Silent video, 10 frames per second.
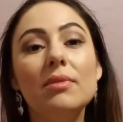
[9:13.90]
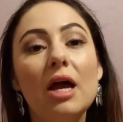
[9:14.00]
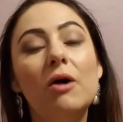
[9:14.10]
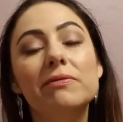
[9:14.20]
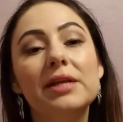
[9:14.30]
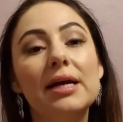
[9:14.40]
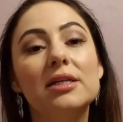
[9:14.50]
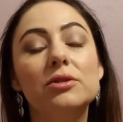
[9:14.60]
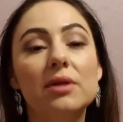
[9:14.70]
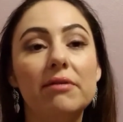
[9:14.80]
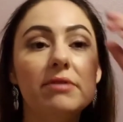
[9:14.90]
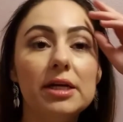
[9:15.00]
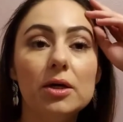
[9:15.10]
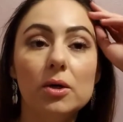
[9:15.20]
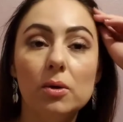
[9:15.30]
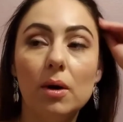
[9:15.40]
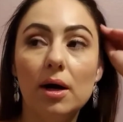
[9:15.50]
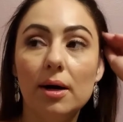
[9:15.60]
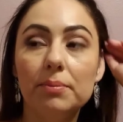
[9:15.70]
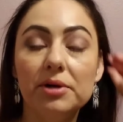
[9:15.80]
hopefully I can do that video
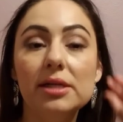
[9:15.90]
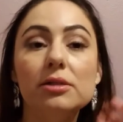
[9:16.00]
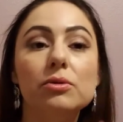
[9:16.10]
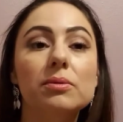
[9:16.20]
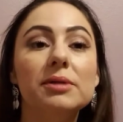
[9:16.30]
pretty soon,